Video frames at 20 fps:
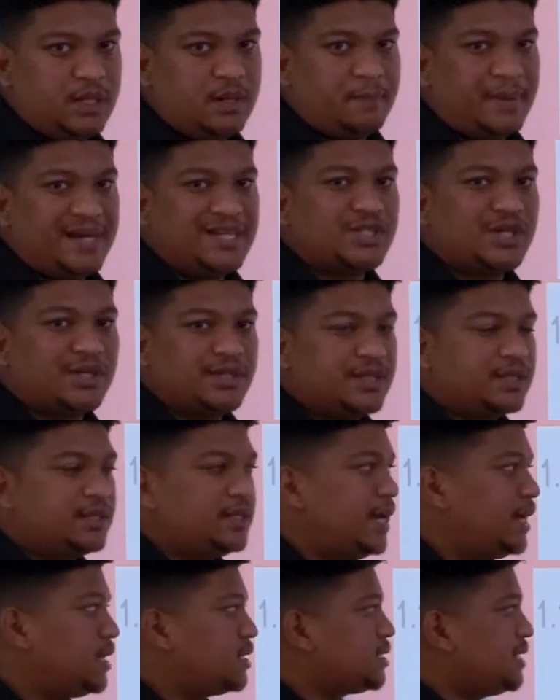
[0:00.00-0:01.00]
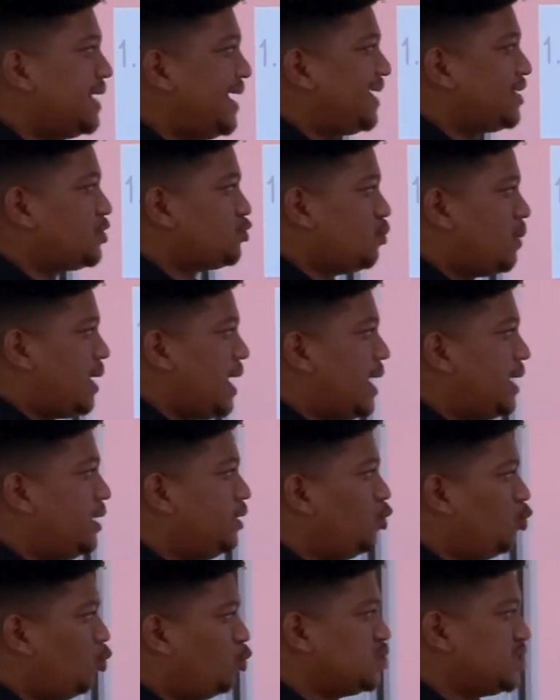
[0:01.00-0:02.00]
based on the text X, Y,
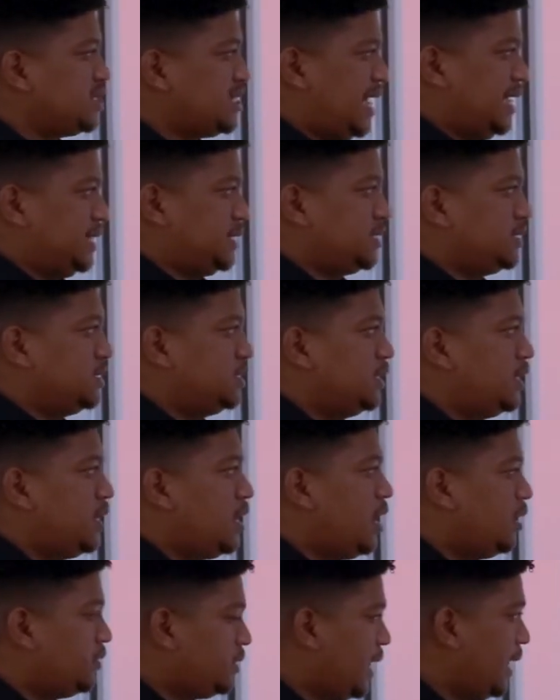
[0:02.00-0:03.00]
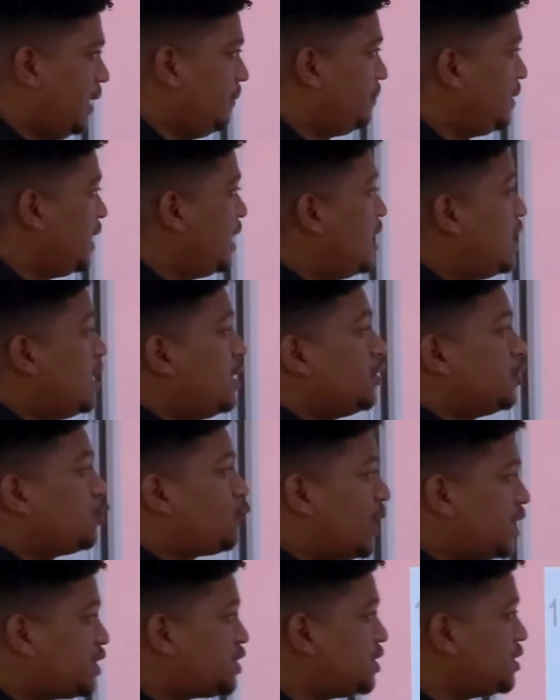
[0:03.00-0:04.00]
or Z. Okay? The
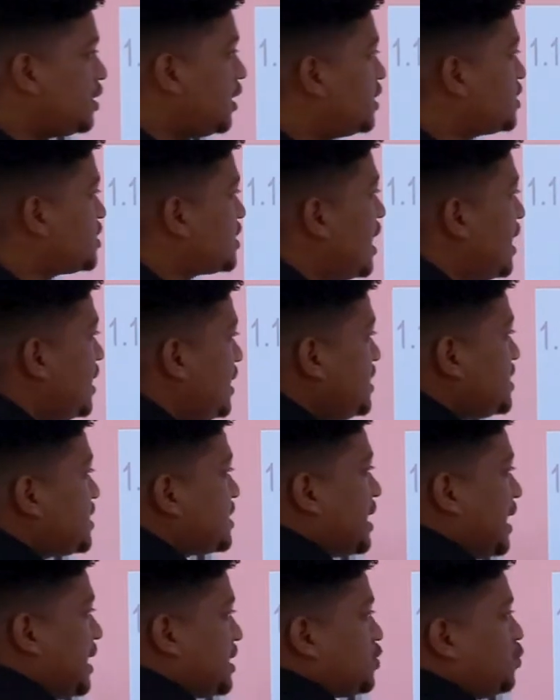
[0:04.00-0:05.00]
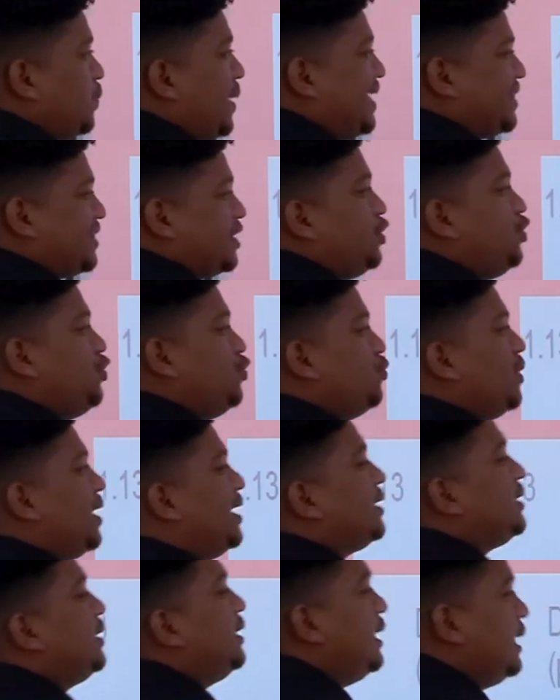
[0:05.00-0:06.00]
question asks, discuss whether you
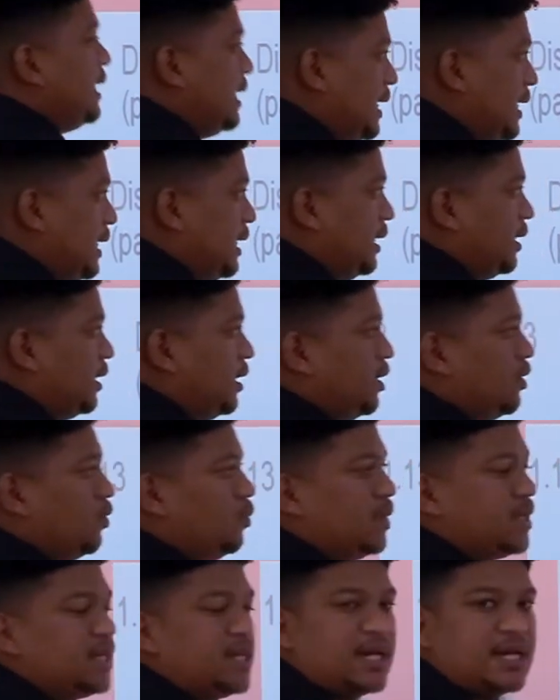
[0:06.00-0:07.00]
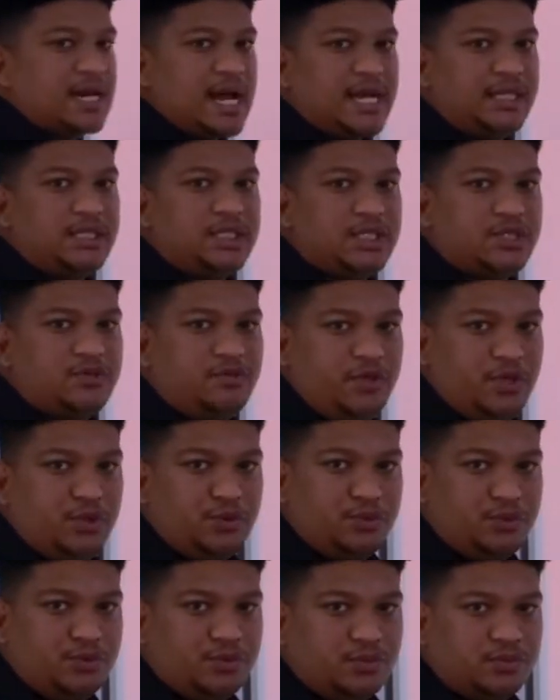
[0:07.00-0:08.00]
agree with the writer's
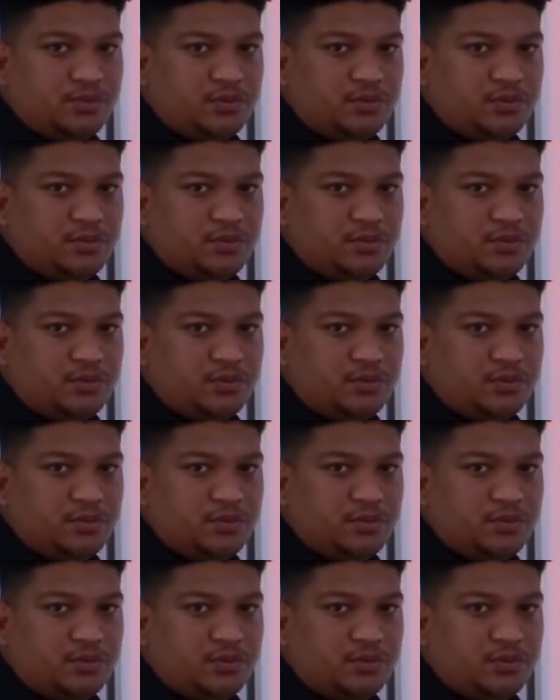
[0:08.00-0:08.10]
view.